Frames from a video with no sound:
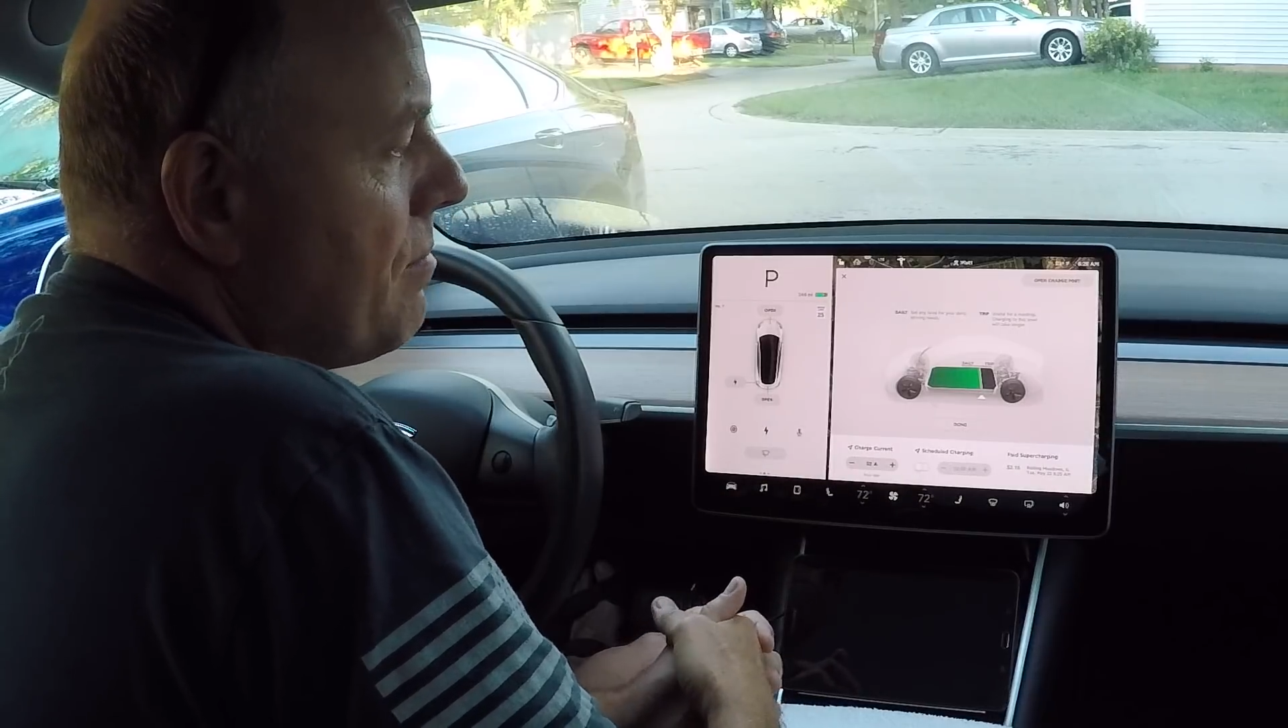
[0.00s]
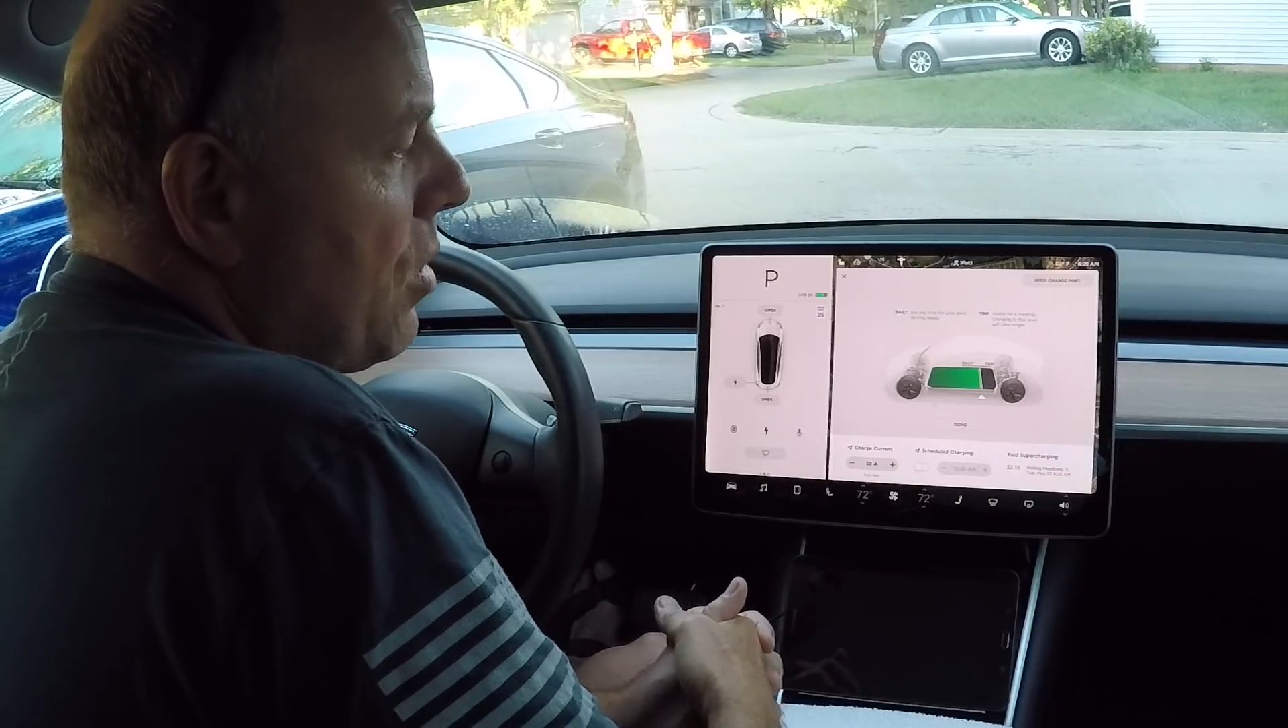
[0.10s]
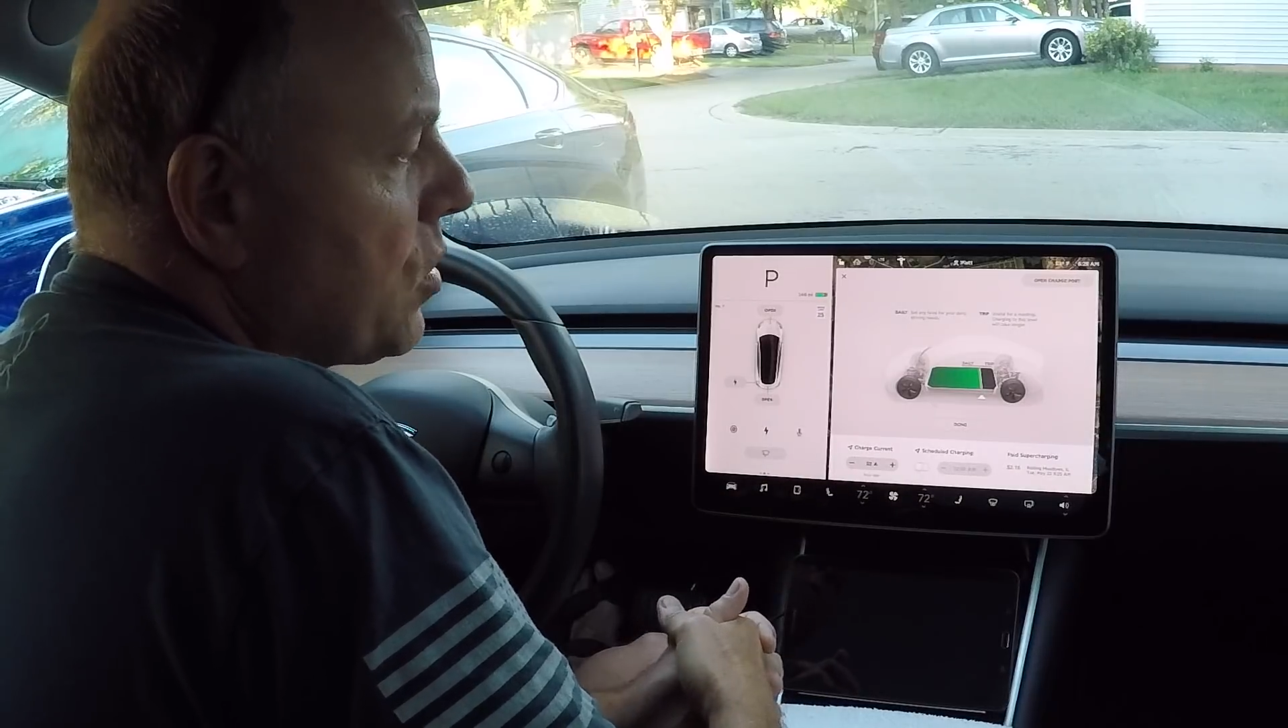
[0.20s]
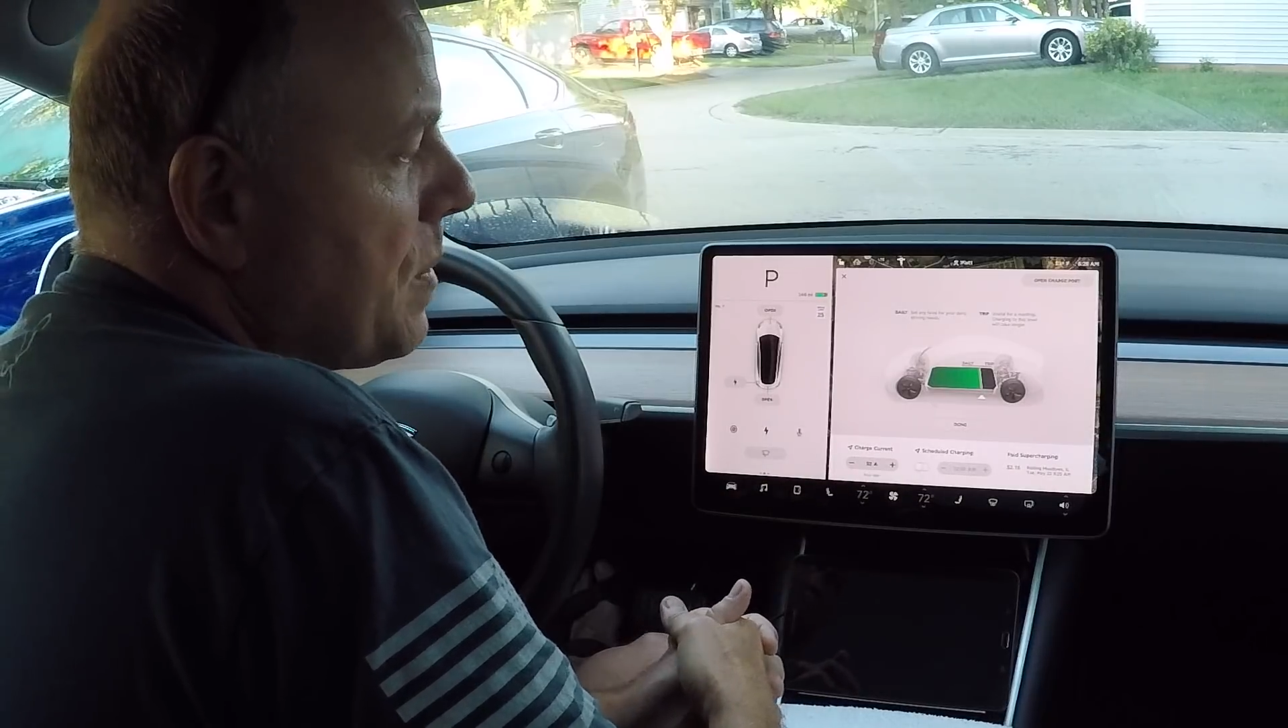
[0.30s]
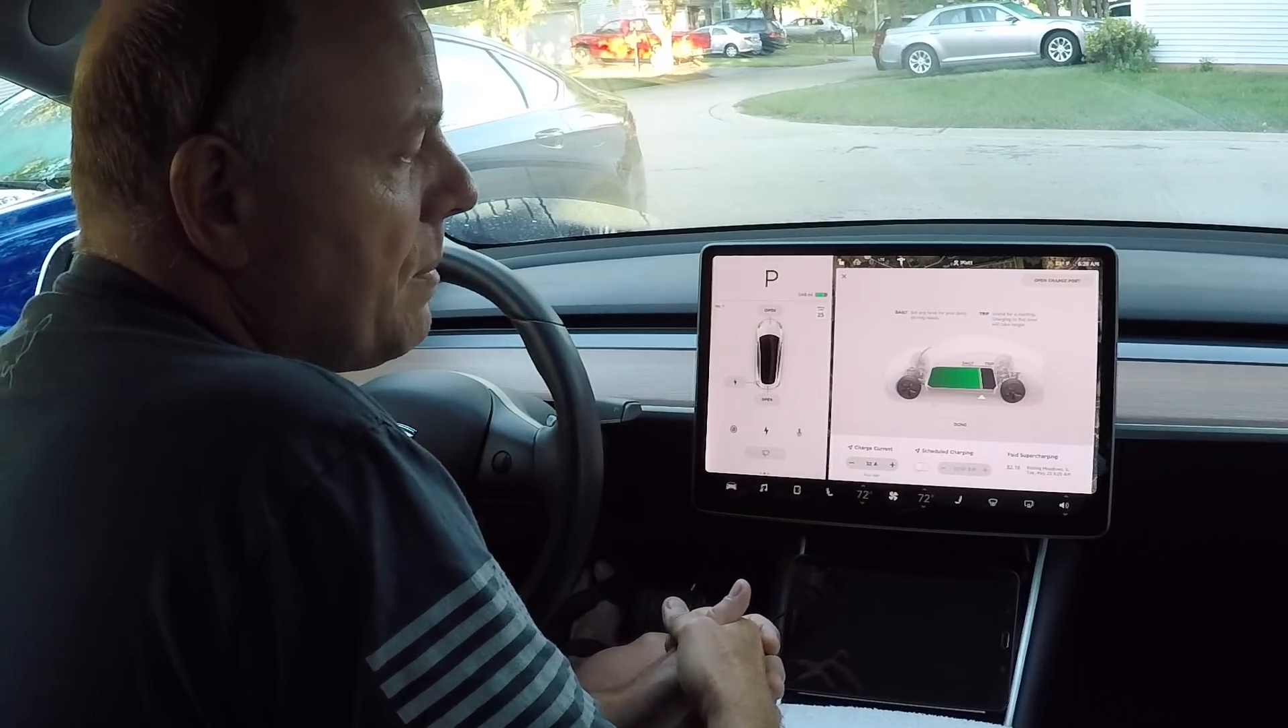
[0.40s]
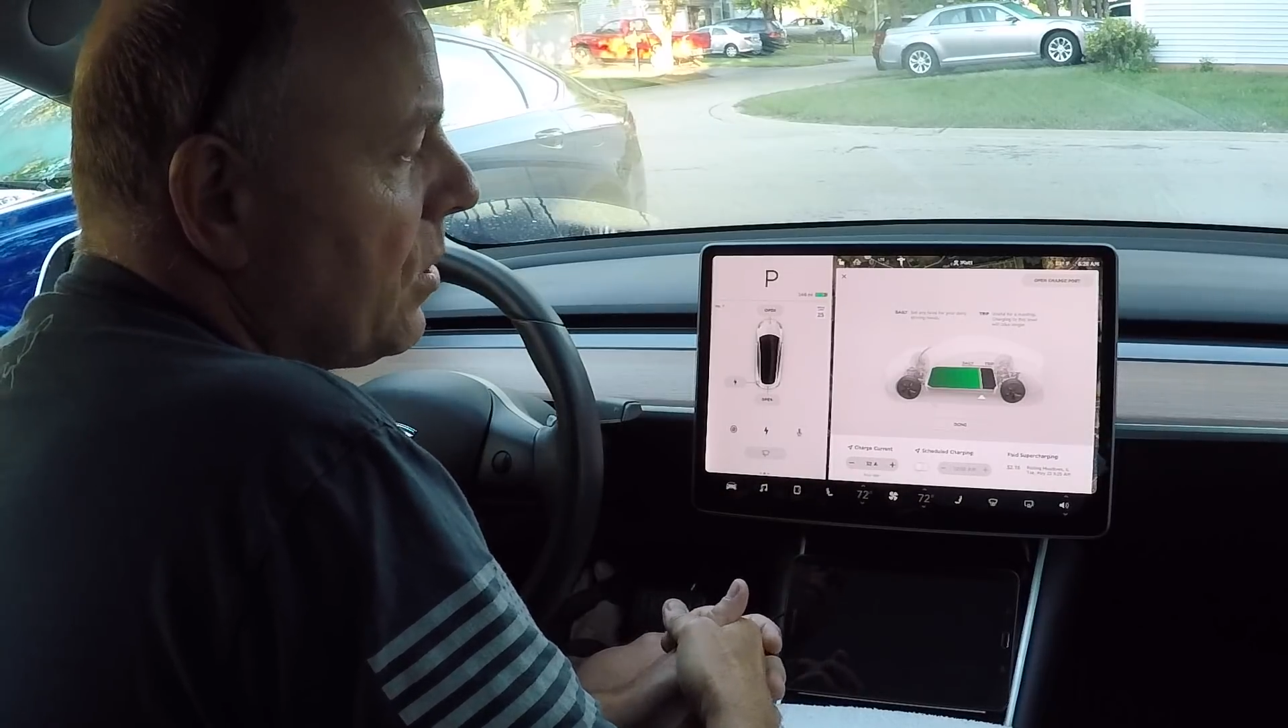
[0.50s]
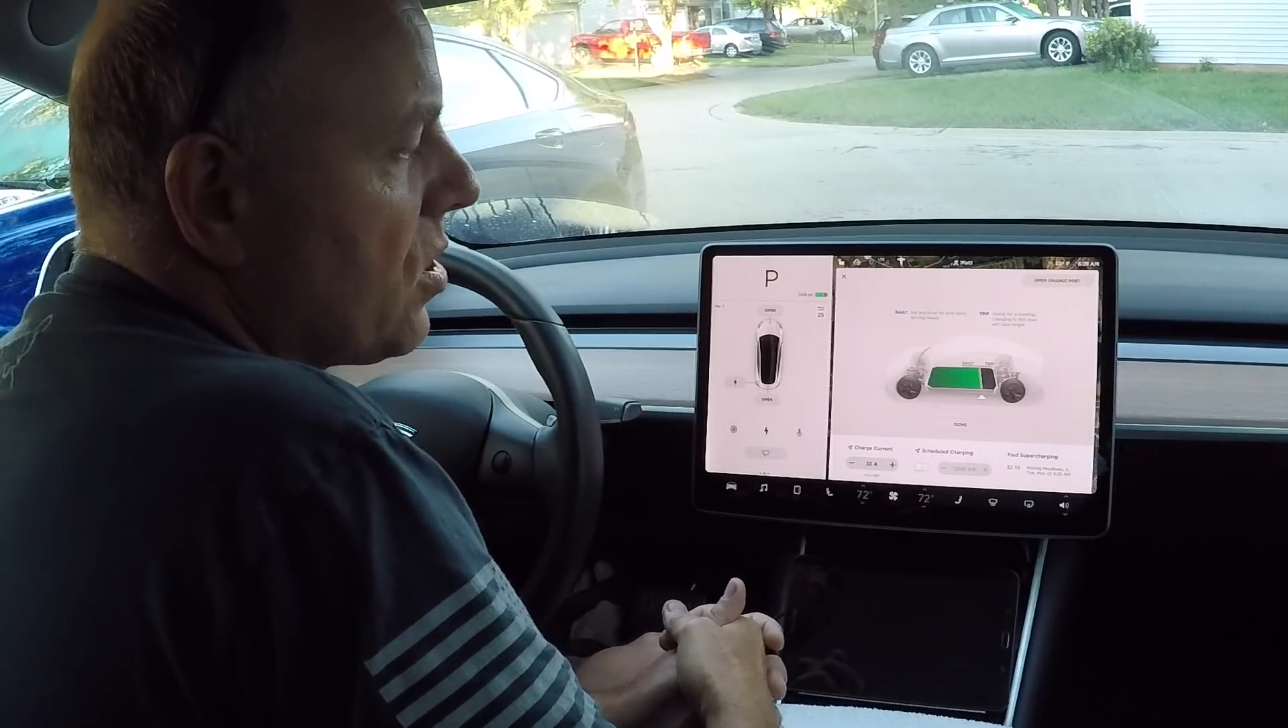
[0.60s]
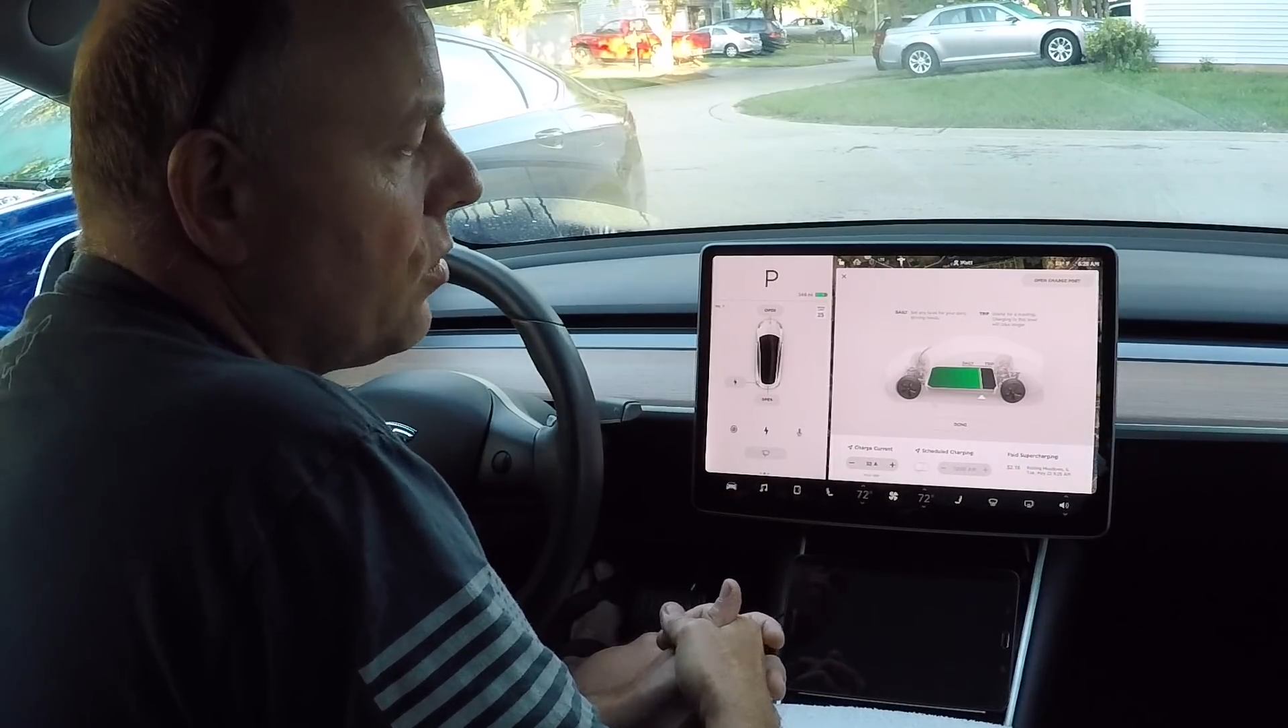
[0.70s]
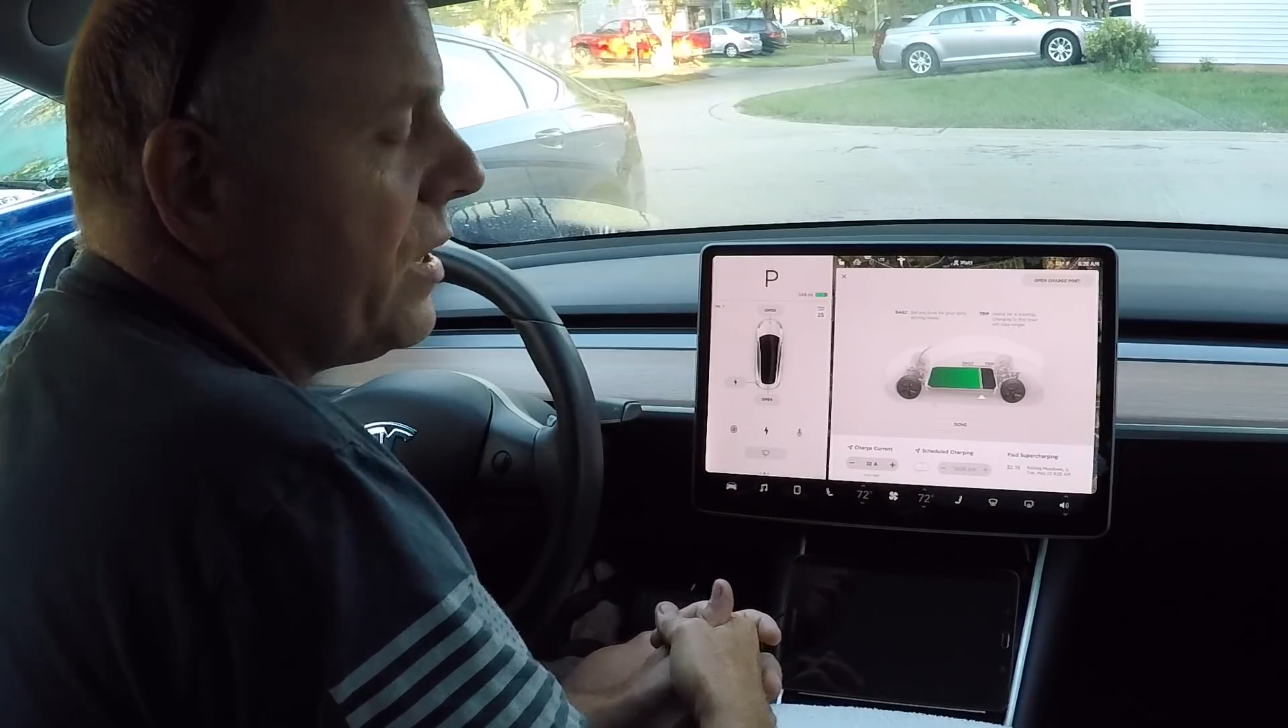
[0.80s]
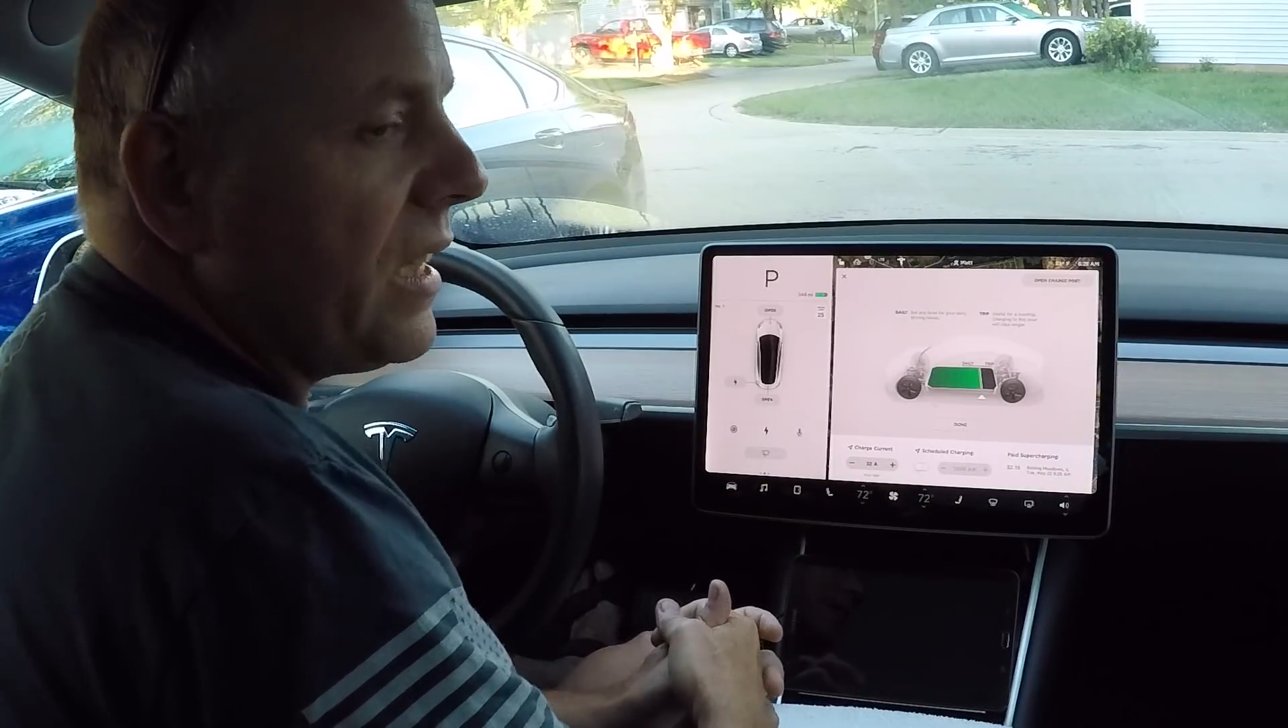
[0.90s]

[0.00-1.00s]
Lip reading: most people don't